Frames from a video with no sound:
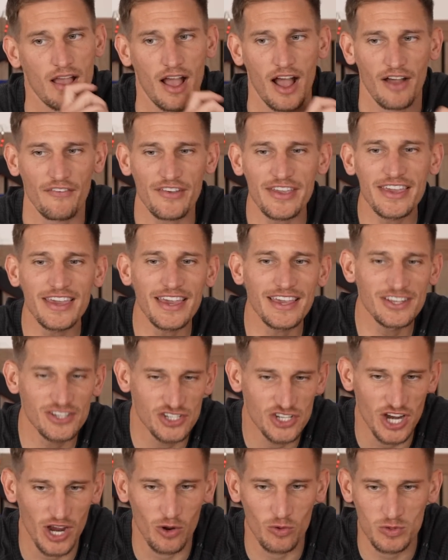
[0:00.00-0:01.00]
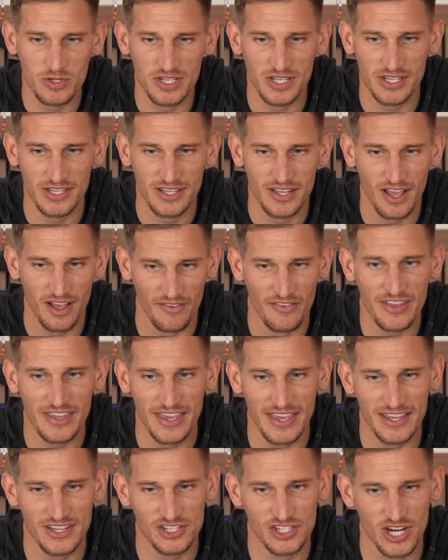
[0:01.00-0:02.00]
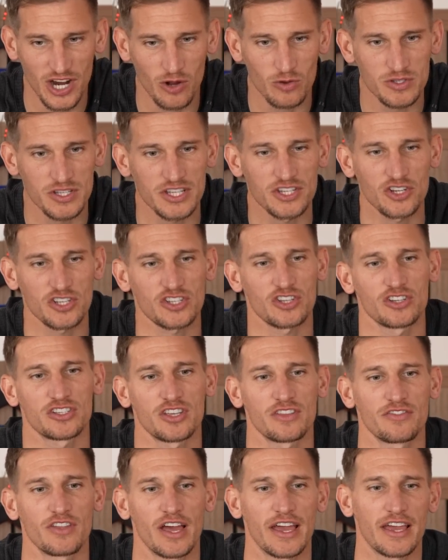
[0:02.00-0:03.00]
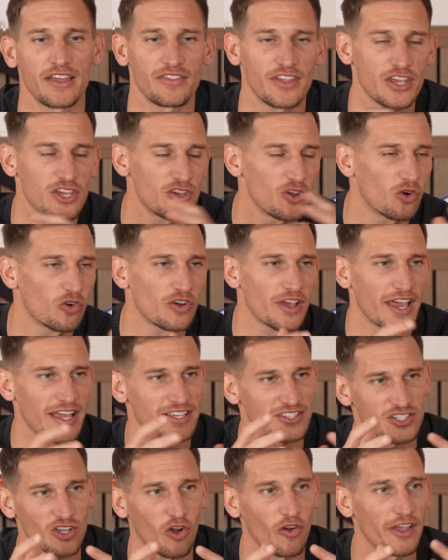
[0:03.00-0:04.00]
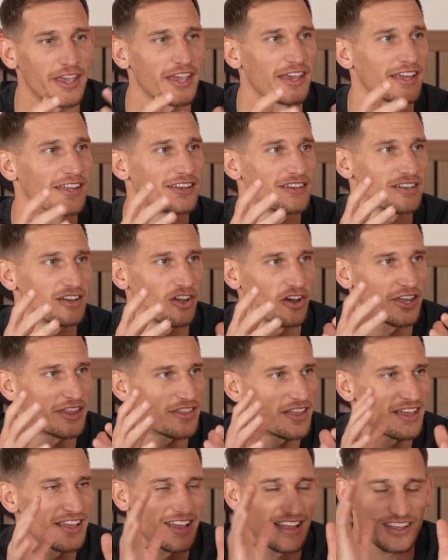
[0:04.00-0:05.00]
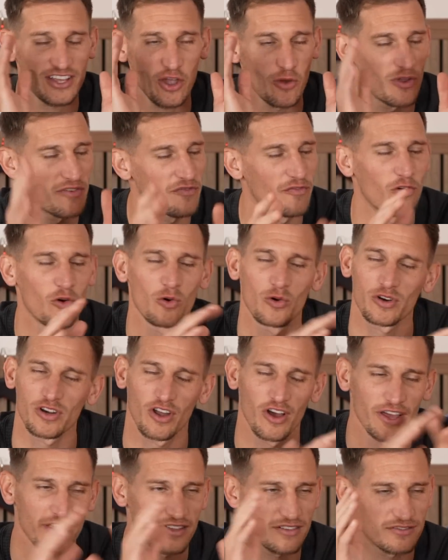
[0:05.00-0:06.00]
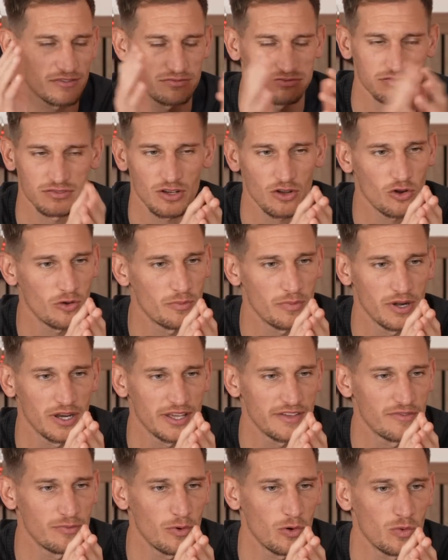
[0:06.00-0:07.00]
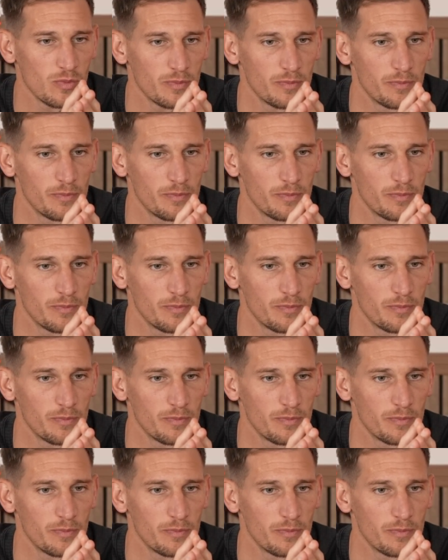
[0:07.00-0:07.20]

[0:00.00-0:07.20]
I think it is Chelsea. I think it is Chelsea just because of their young, exciting, like going forward, like unbelievable.